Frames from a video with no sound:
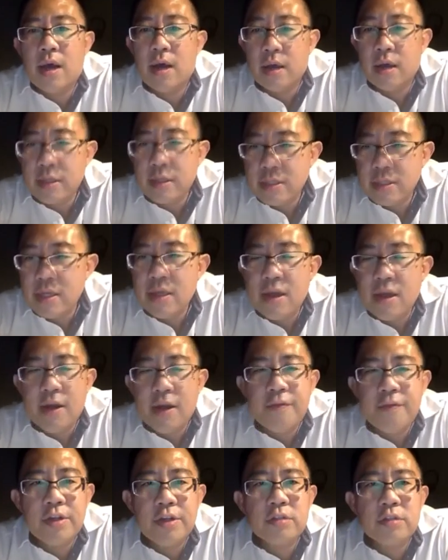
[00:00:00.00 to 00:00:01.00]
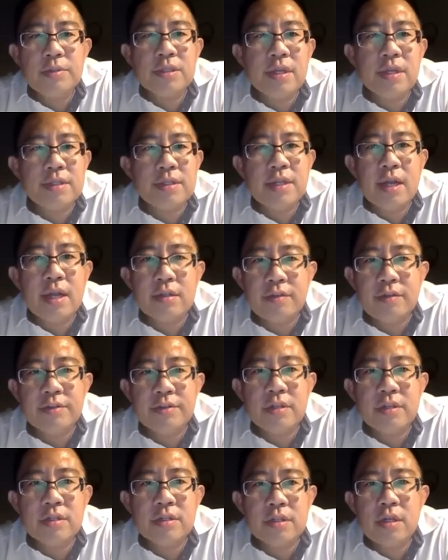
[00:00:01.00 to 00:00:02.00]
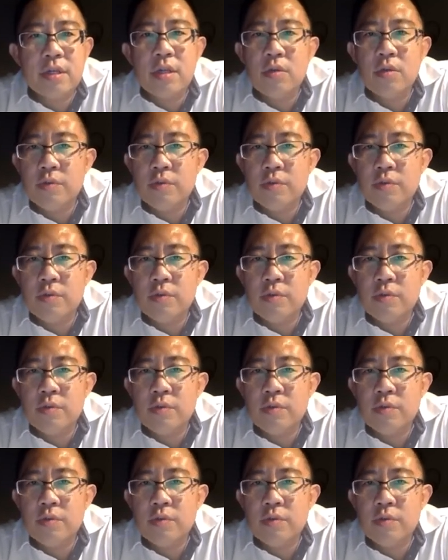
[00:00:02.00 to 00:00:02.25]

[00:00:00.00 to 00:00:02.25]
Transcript: Skin coverage, besides artificial skin,